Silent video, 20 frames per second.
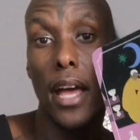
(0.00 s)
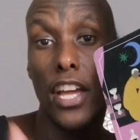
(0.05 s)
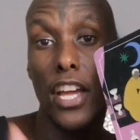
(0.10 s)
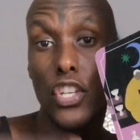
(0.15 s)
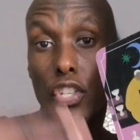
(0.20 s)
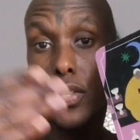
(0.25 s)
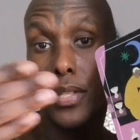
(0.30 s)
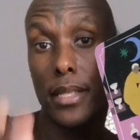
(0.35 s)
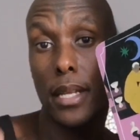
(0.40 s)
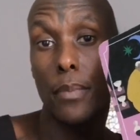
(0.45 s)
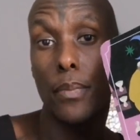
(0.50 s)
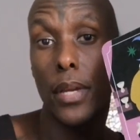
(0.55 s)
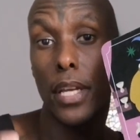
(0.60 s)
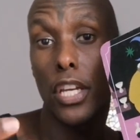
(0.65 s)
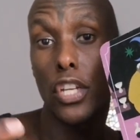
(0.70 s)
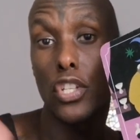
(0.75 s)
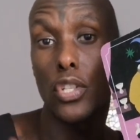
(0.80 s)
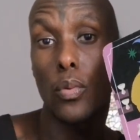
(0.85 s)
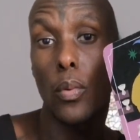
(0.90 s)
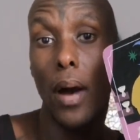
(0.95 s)
And you're
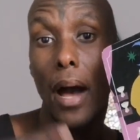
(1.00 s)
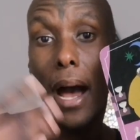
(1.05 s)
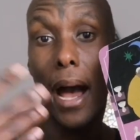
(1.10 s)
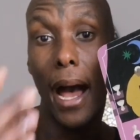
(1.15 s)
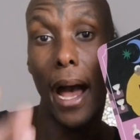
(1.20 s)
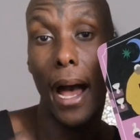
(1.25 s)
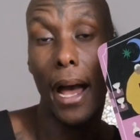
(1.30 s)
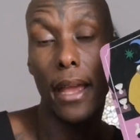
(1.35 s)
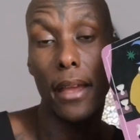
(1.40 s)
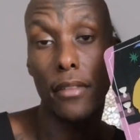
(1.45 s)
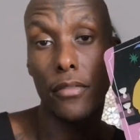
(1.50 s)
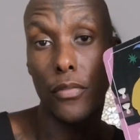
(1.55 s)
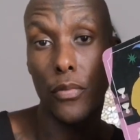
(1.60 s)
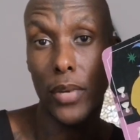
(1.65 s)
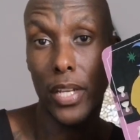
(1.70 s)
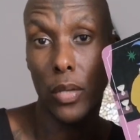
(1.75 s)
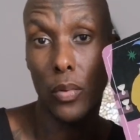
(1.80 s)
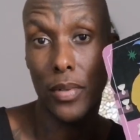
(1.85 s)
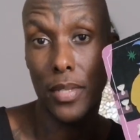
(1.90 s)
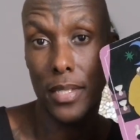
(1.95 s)
stepping into a higher
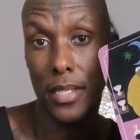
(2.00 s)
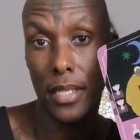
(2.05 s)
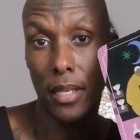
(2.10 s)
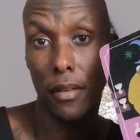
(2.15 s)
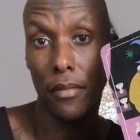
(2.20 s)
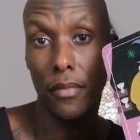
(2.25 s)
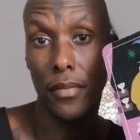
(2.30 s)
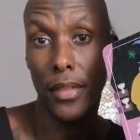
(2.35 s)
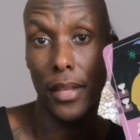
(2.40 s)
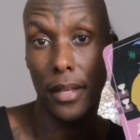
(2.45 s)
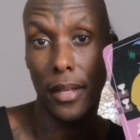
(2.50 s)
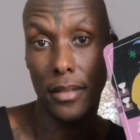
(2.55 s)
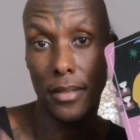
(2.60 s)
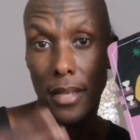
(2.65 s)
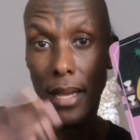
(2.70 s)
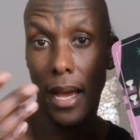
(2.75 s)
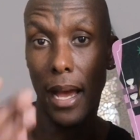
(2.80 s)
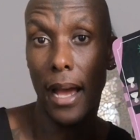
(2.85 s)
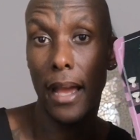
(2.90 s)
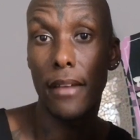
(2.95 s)
frequency of
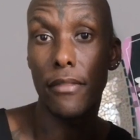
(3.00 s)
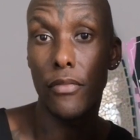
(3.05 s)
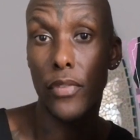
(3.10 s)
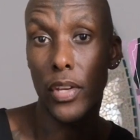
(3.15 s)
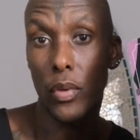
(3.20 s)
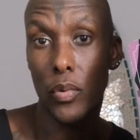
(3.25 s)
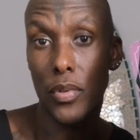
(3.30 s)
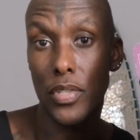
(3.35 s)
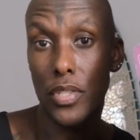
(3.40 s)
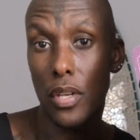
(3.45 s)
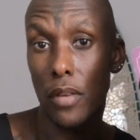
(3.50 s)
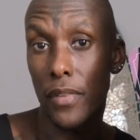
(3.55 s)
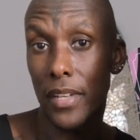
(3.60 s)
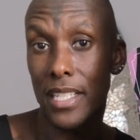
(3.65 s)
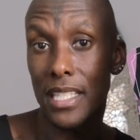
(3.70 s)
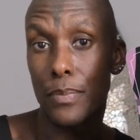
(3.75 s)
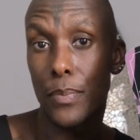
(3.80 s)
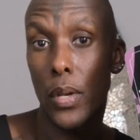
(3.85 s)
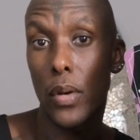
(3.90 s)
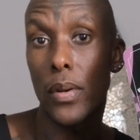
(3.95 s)
things, a higher frequency of
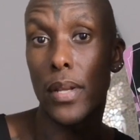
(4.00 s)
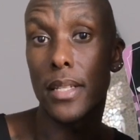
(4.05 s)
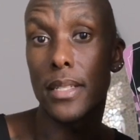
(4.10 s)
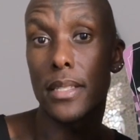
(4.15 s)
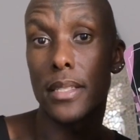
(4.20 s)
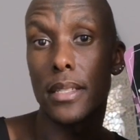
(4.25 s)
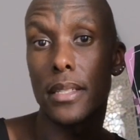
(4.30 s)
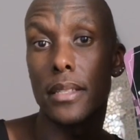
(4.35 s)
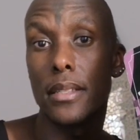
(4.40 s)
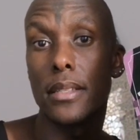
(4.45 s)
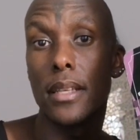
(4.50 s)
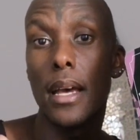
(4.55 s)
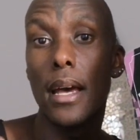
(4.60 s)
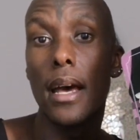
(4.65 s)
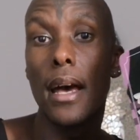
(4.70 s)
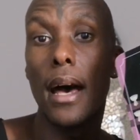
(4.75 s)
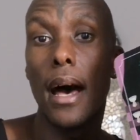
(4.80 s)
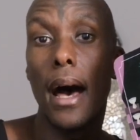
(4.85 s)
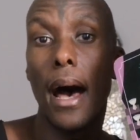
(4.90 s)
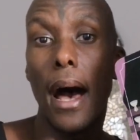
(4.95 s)
experiences,
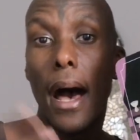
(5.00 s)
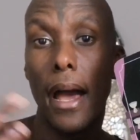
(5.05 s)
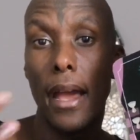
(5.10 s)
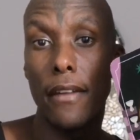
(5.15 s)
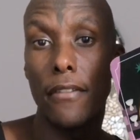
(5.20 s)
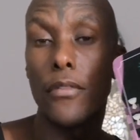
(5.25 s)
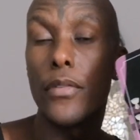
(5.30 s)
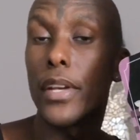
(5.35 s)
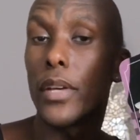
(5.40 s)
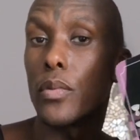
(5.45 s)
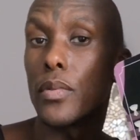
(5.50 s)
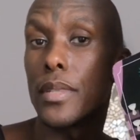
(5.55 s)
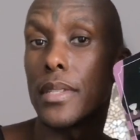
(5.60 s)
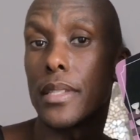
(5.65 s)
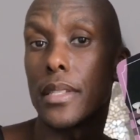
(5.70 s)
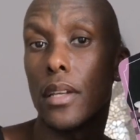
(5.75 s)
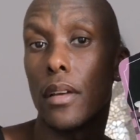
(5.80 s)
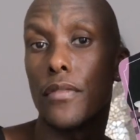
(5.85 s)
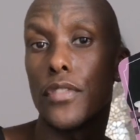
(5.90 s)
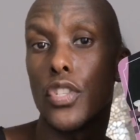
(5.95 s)
a higher
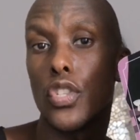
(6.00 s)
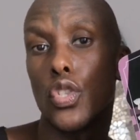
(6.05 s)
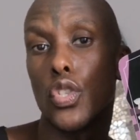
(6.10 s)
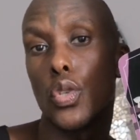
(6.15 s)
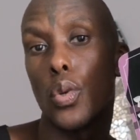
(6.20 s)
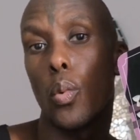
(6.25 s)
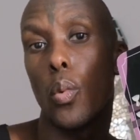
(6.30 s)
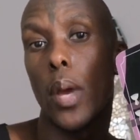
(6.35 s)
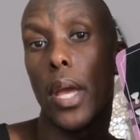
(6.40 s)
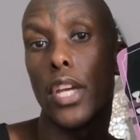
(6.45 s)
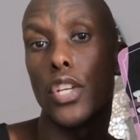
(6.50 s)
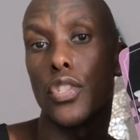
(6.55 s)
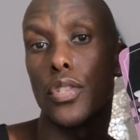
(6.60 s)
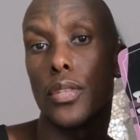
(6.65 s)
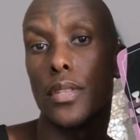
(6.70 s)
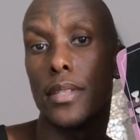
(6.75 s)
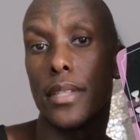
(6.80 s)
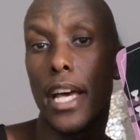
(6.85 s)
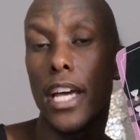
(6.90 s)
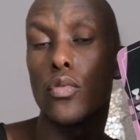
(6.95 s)
frequency of
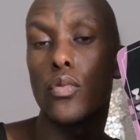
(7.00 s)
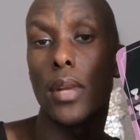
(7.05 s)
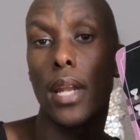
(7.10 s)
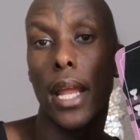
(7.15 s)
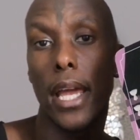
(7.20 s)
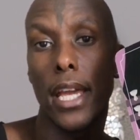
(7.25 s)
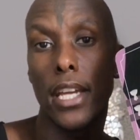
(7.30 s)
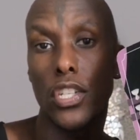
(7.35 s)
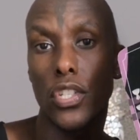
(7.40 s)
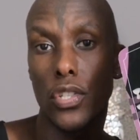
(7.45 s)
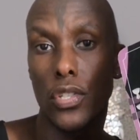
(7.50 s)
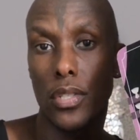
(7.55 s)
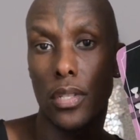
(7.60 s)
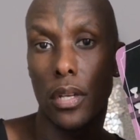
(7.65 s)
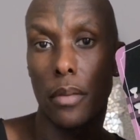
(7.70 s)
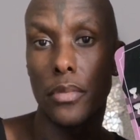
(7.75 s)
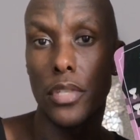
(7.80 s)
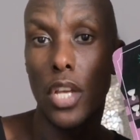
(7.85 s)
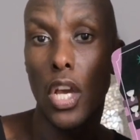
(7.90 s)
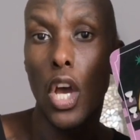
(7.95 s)
situations and
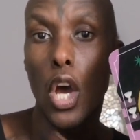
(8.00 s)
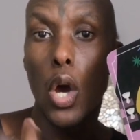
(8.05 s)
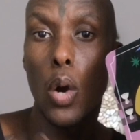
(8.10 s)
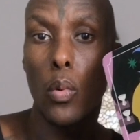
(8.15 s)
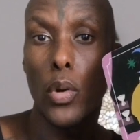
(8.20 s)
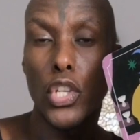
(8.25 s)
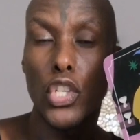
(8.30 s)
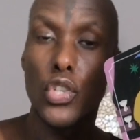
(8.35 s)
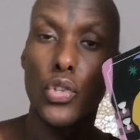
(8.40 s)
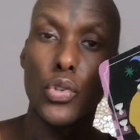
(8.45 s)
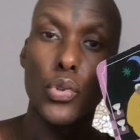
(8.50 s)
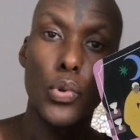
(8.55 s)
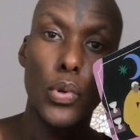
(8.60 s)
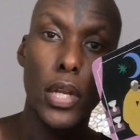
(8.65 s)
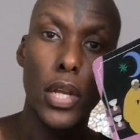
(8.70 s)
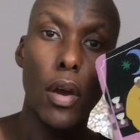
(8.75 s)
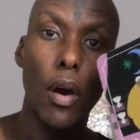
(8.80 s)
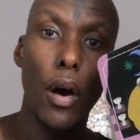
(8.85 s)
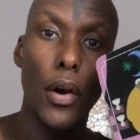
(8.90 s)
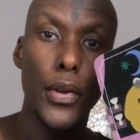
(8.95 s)
relationships, which
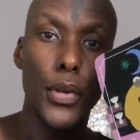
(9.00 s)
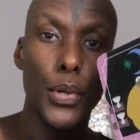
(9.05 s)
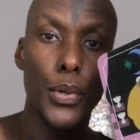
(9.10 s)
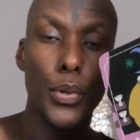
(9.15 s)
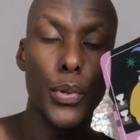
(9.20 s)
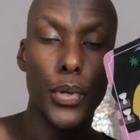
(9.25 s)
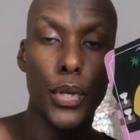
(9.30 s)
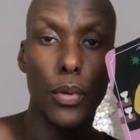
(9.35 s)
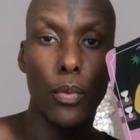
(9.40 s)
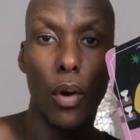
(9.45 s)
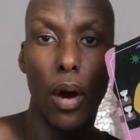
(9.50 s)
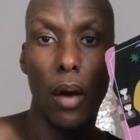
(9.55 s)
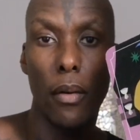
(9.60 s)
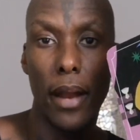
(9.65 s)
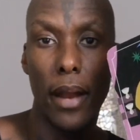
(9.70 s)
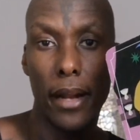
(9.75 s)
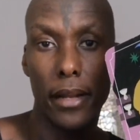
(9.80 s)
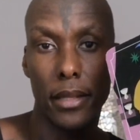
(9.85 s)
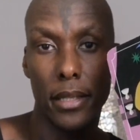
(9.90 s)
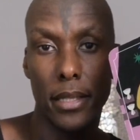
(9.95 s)
truly honor who you
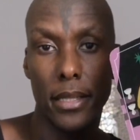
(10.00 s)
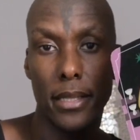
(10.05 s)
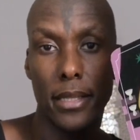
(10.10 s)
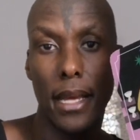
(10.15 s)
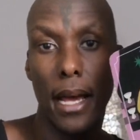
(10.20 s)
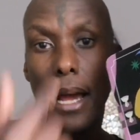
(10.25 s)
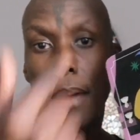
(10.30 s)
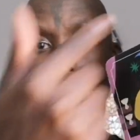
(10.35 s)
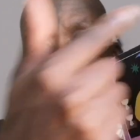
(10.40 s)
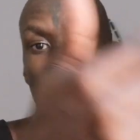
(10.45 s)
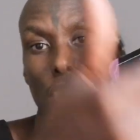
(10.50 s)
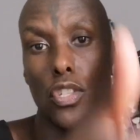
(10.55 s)
are at this time.